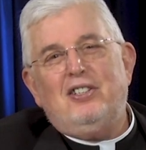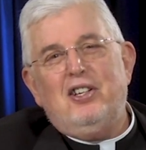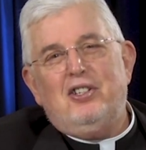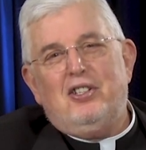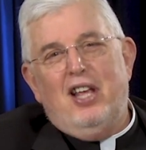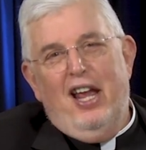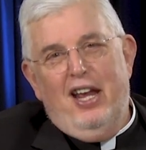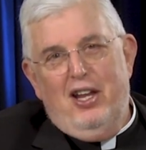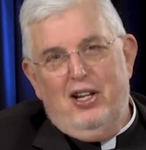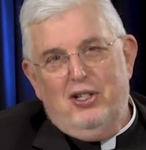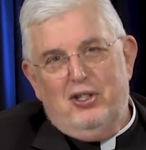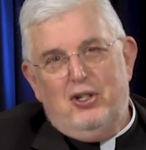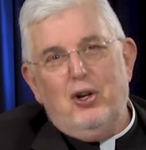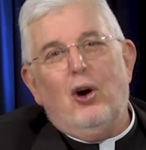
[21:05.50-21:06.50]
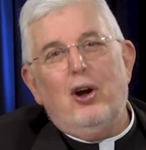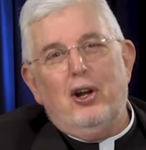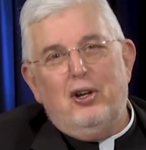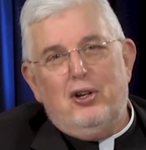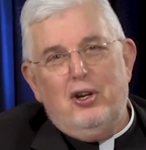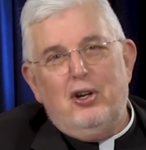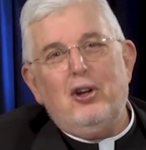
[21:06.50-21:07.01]
He's taking his daughter
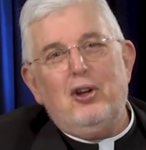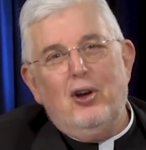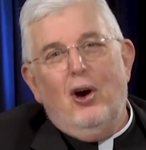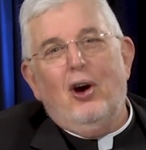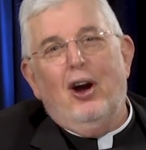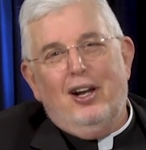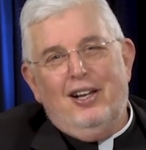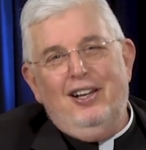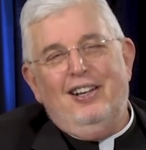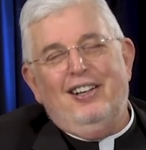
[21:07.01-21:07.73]
to New York.